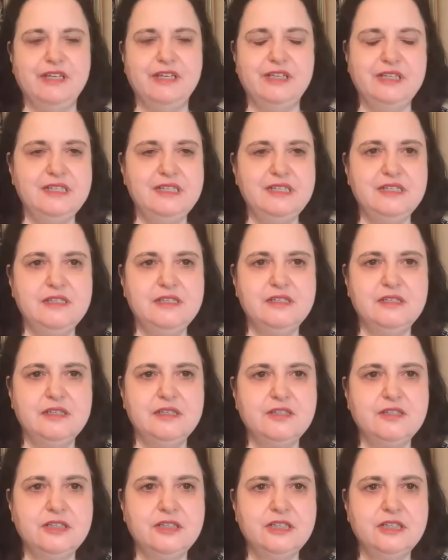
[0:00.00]
And this is
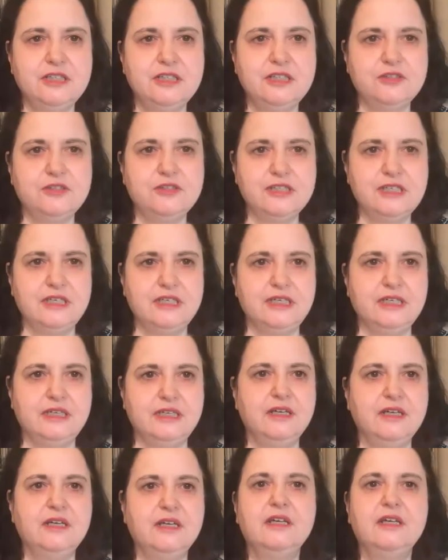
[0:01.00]
such an interesting